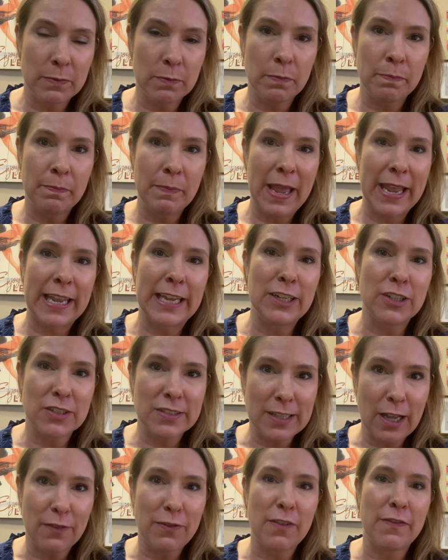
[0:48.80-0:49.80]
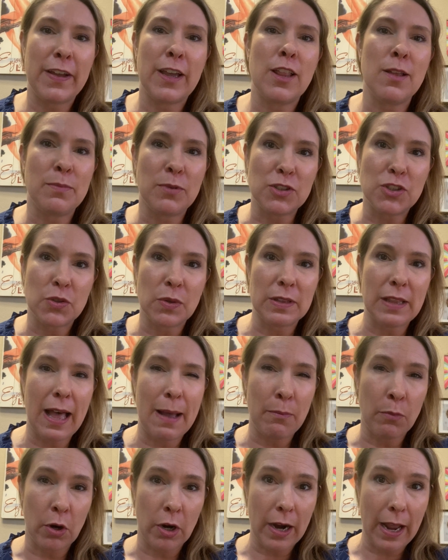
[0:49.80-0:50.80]
making yourself available to a
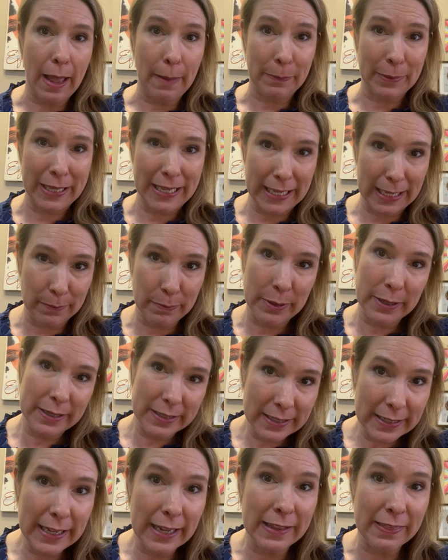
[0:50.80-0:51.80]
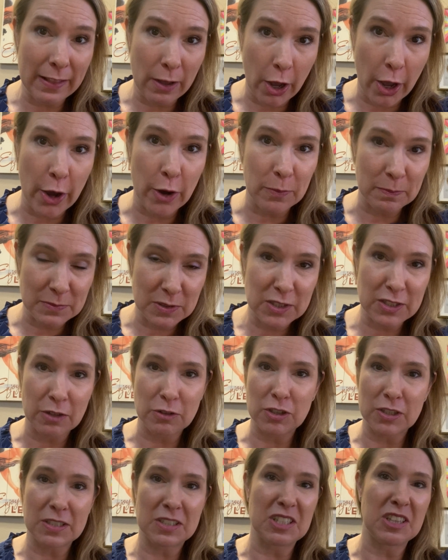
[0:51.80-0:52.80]
lot more upkeep in the home. So
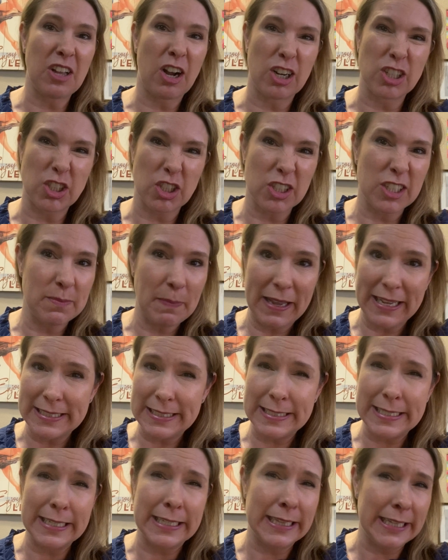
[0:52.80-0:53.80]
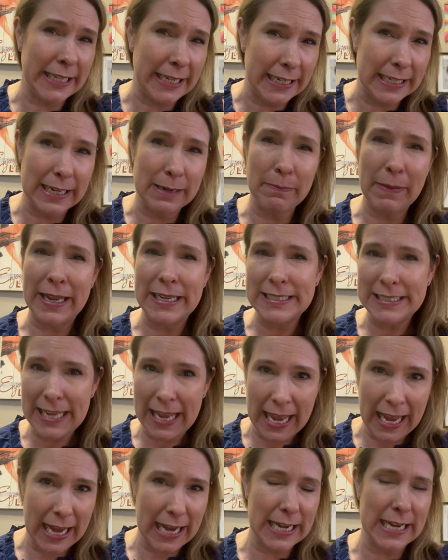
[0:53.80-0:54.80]
just a larger space to clean and
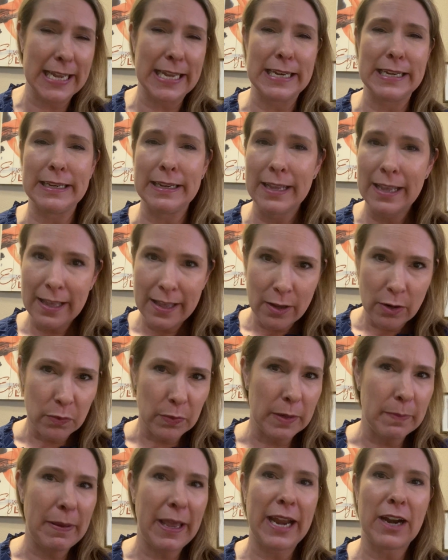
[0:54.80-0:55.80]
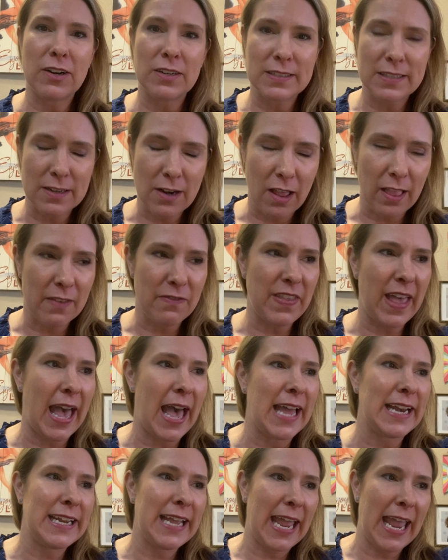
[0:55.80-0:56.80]
maintain and repairs and all of
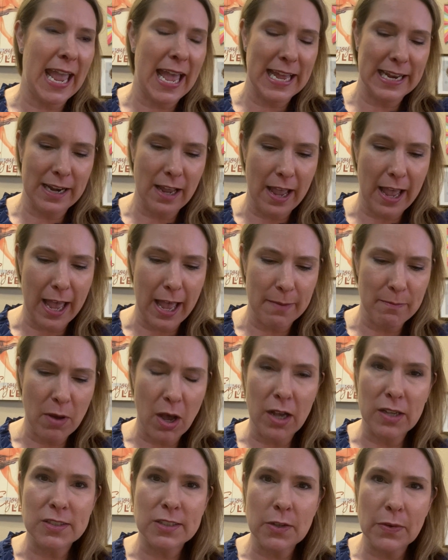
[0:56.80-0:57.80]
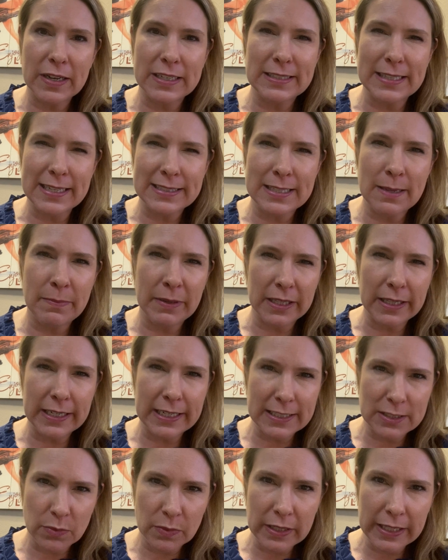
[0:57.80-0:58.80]
that. And also
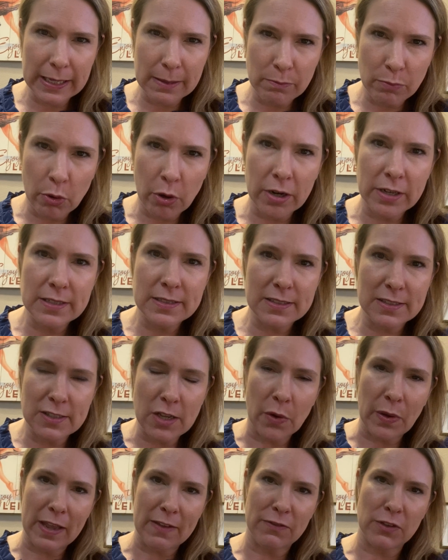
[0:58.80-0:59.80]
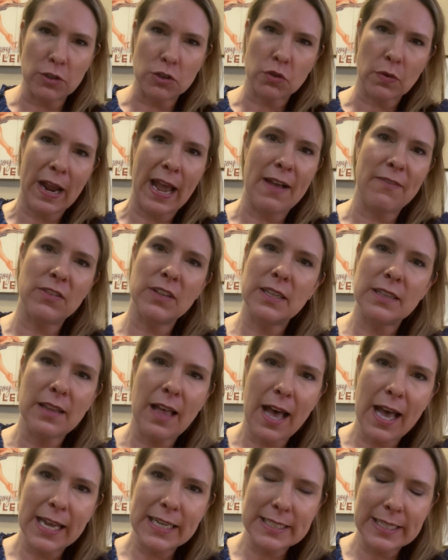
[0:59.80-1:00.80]
accessibility is really important. So if you travel a
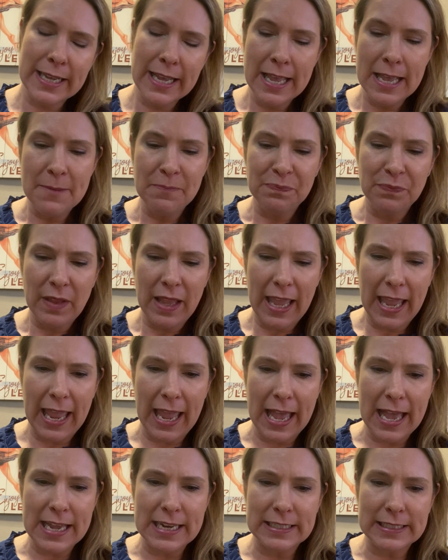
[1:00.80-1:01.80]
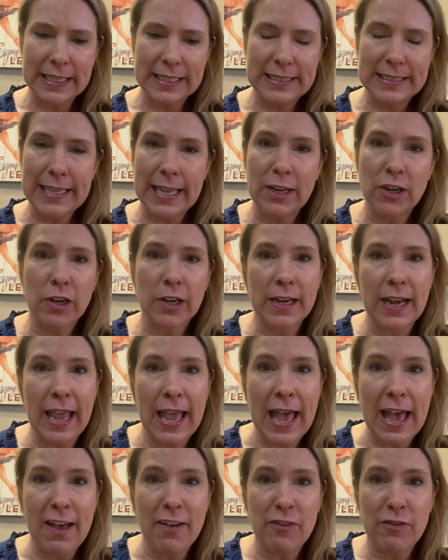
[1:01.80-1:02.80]
lot and let's say you're gonna
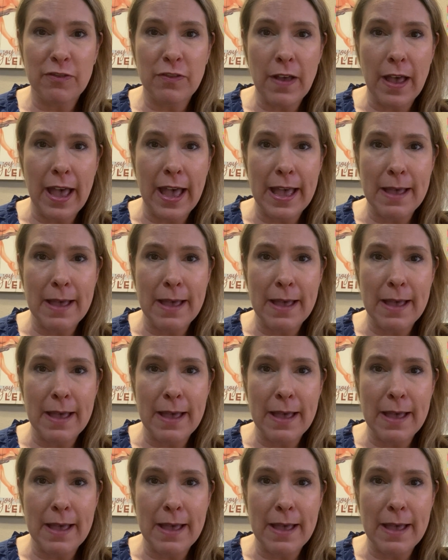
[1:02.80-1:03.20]
have